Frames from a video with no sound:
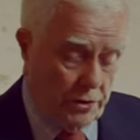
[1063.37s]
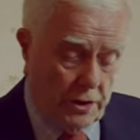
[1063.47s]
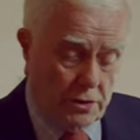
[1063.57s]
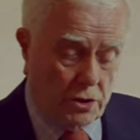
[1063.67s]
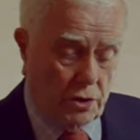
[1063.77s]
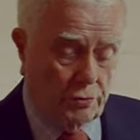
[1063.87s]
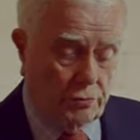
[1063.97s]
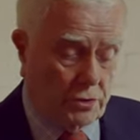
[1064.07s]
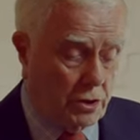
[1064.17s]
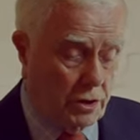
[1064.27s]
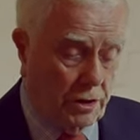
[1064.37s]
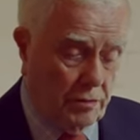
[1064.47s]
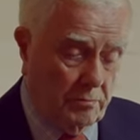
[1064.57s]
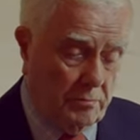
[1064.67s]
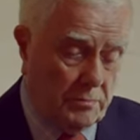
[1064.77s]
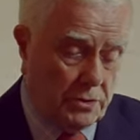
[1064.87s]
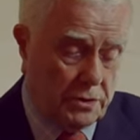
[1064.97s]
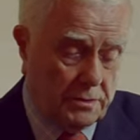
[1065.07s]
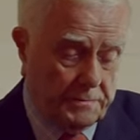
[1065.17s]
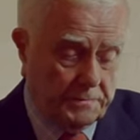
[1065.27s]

on its own terms.